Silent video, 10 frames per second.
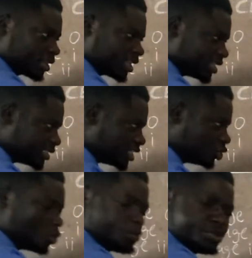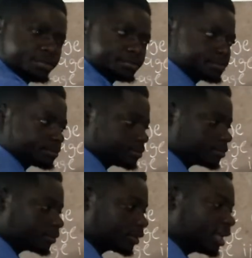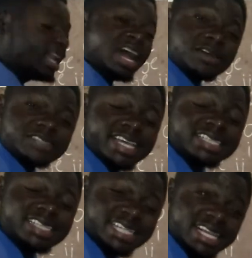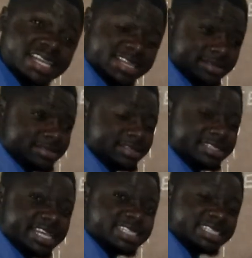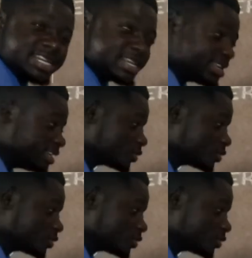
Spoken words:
stage 2B. Now stage 3. Stage 3 is